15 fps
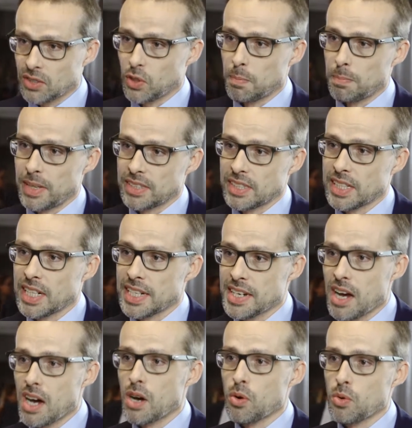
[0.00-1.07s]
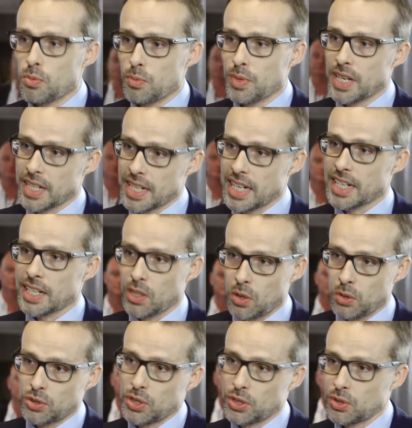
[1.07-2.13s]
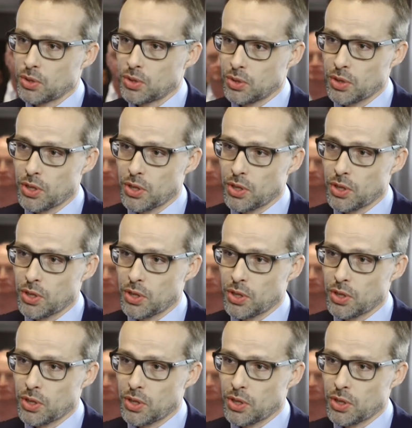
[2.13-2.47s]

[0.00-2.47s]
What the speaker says: So basically now we are getting closer to the